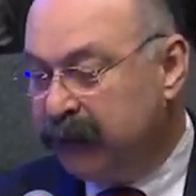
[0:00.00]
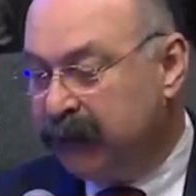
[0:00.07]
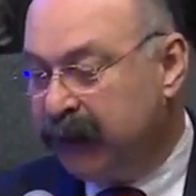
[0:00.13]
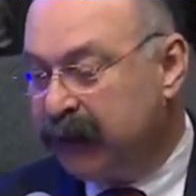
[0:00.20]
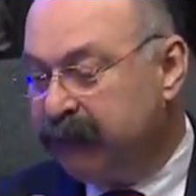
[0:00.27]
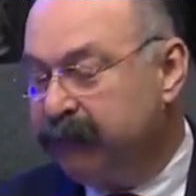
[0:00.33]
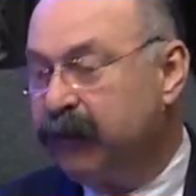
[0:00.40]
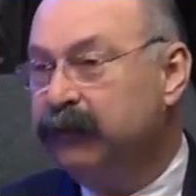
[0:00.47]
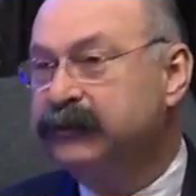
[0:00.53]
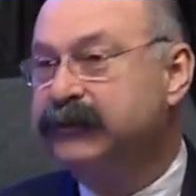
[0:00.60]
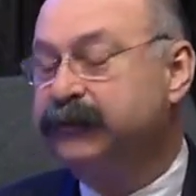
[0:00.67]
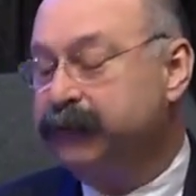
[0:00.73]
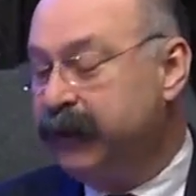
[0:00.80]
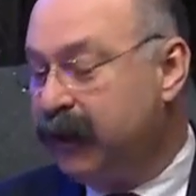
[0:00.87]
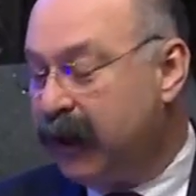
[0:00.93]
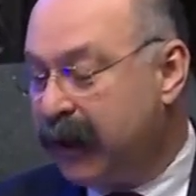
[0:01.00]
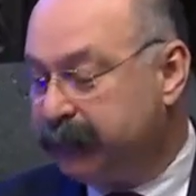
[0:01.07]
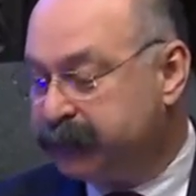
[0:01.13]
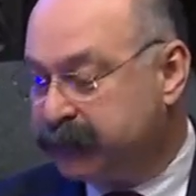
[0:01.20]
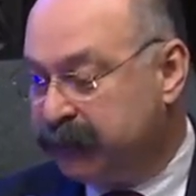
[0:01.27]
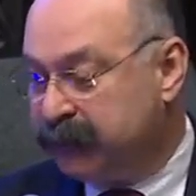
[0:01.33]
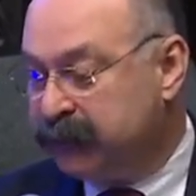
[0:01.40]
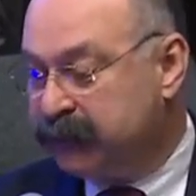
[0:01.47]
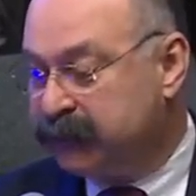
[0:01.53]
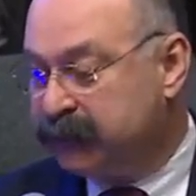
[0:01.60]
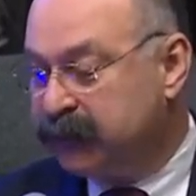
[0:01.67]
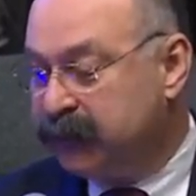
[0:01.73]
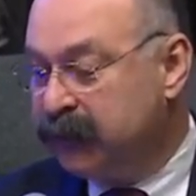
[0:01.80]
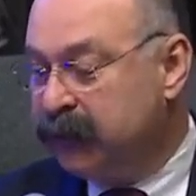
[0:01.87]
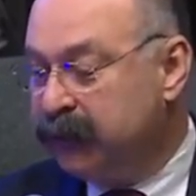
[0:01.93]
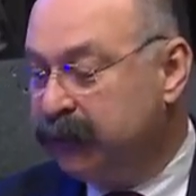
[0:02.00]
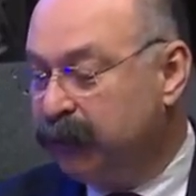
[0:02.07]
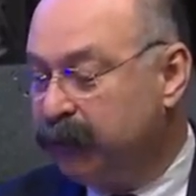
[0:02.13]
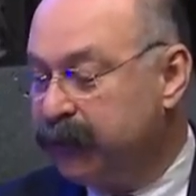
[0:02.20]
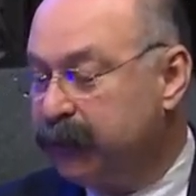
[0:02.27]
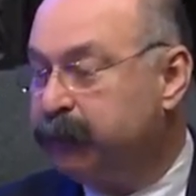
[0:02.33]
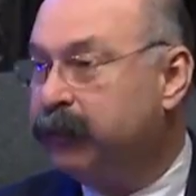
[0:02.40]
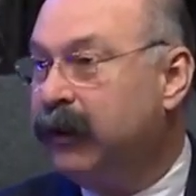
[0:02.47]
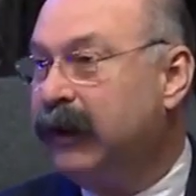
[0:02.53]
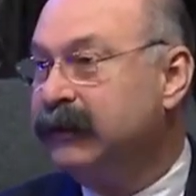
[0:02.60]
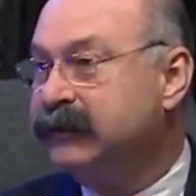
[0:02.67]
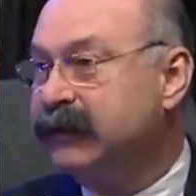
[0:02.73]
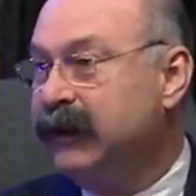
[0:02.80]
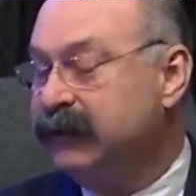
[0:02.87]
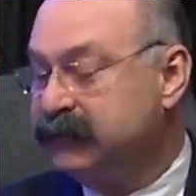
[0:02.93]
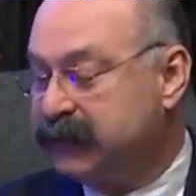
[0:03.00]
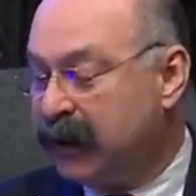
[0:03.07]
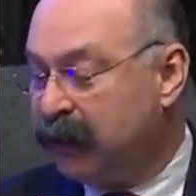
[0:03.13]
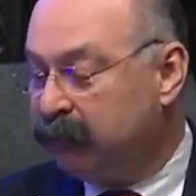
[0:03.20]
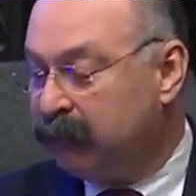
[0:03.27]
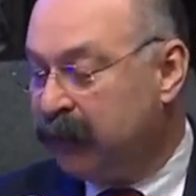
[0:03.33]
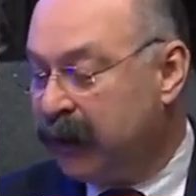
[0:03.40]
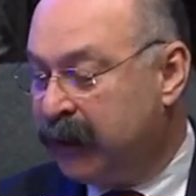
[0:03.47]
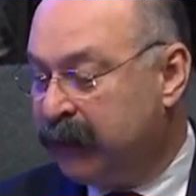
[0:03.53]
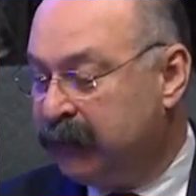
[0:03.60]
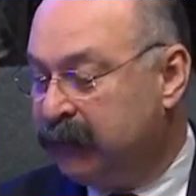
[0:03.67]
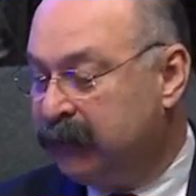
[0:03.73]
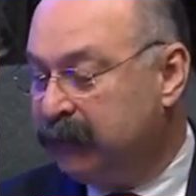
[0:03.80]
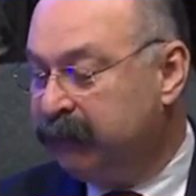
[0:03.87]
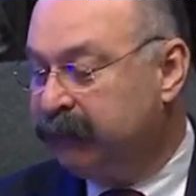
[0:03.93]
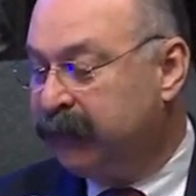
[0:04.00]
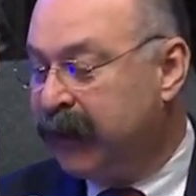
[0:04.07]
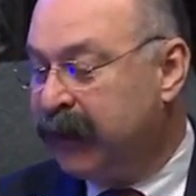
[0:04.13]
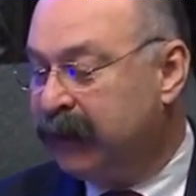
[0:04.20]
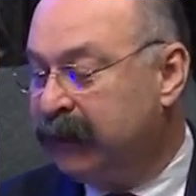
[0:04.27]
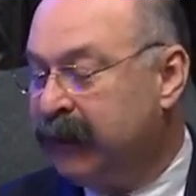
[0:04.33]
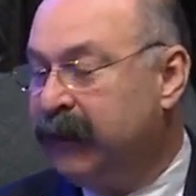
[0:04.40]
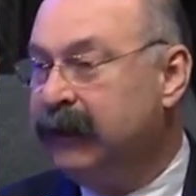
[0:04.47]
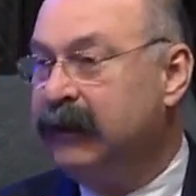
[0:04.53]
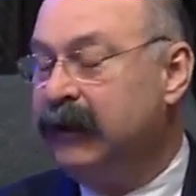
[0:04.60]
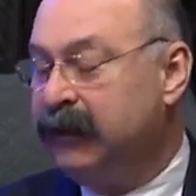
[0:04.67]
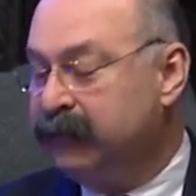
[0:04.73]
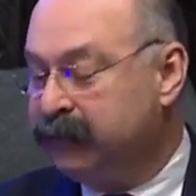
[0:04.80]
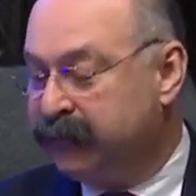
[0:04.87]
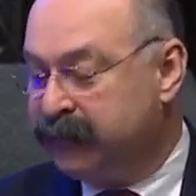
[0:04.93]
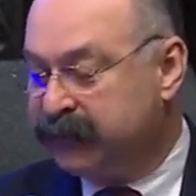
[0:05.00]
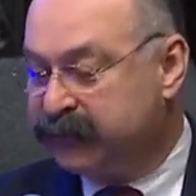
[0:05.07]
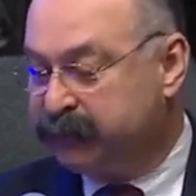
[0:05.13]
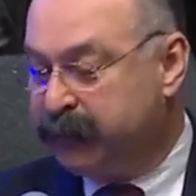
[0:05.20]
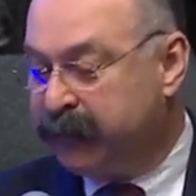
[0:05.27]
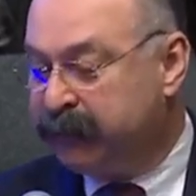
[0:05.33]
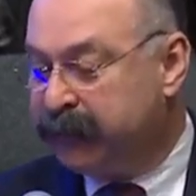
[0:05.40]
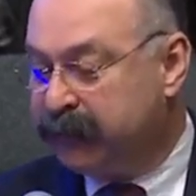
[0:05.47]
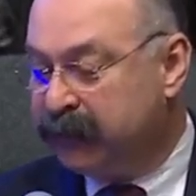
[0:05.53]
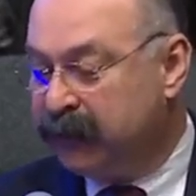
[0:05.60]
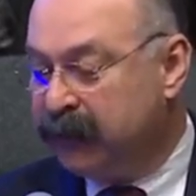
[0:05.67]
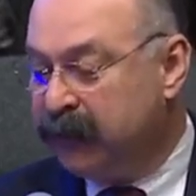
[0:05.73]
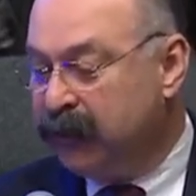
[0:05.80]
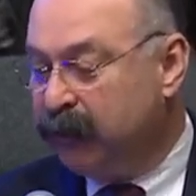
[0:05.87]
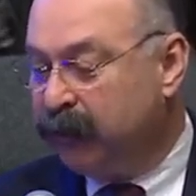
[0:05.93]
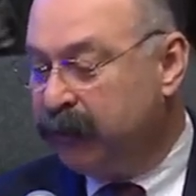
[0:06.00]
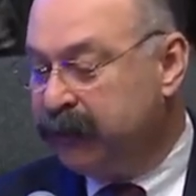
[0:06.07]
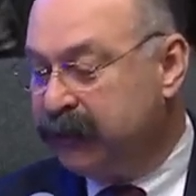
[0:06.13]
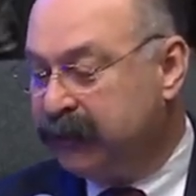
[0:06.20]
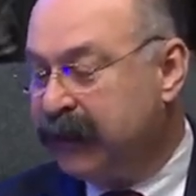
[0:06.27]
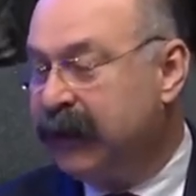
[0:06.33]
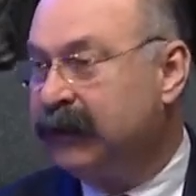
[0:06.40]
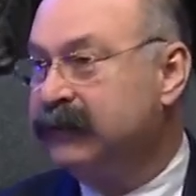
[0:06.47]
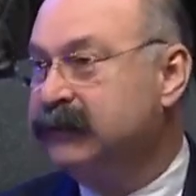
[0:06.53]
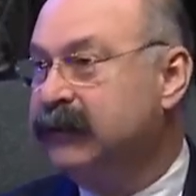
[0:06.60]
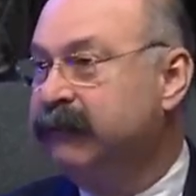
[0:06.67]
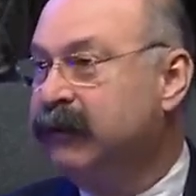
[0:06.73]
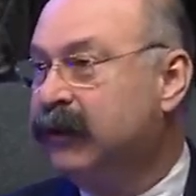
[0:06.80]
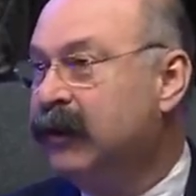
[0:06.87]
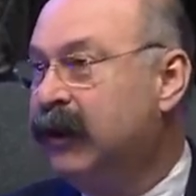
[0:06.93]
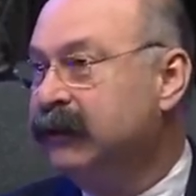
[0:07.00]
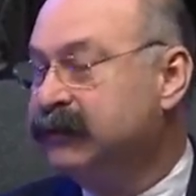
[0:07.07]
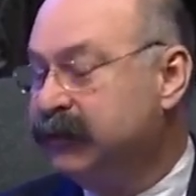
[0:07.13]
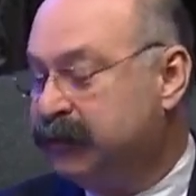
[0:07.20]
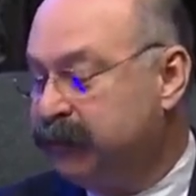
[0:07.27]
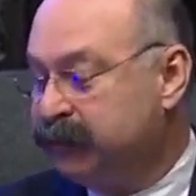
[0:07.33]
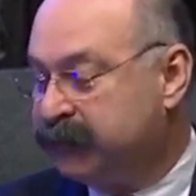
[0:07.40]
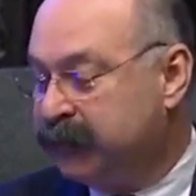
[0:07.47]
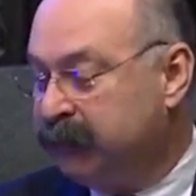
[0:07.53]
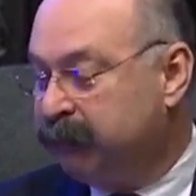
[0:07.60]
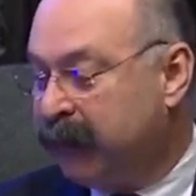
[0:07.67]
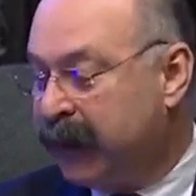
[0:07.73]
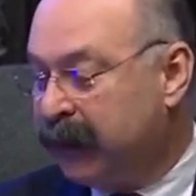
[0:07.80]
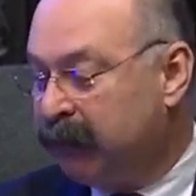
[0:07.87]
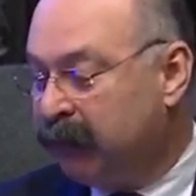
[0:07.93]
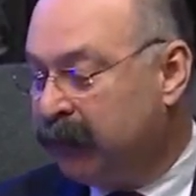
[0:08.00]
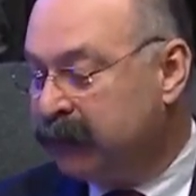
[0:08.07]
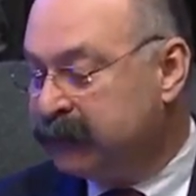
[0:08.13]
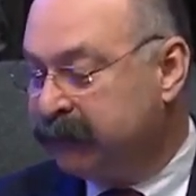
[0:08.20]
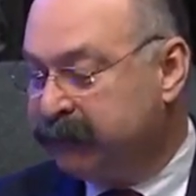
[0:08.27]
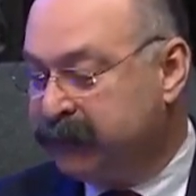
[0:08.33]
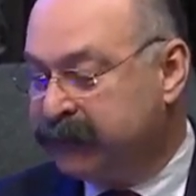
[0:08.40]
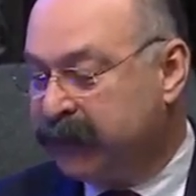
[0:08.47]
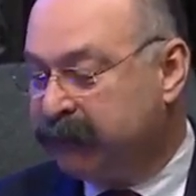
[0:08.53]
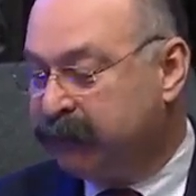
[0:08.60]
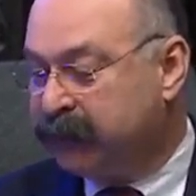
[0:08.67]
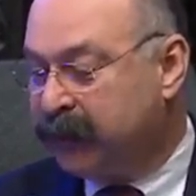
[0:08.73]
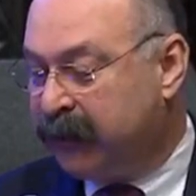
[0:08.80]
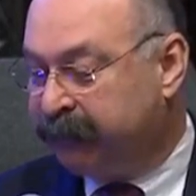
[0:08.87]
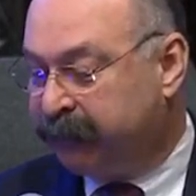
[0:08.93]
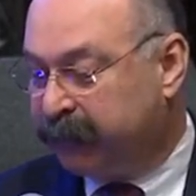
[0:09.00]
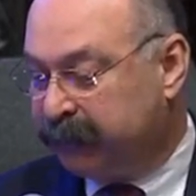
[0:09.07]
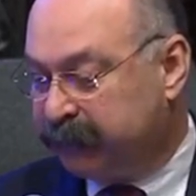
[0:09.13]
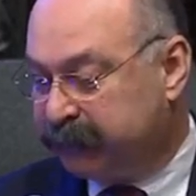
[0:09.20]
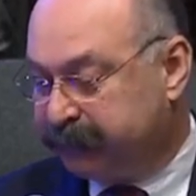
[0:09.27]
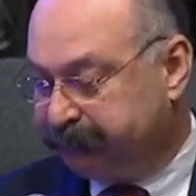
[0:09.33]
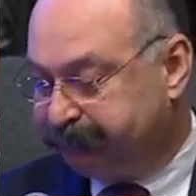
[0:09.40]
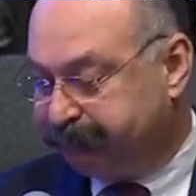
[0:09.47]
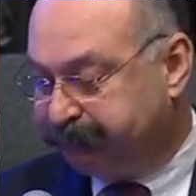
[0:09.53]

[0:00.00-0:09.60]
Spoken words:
None of those three options, nor the process outlined, violate either the spirit or the text of the Constitution and bylaws of the General Conference.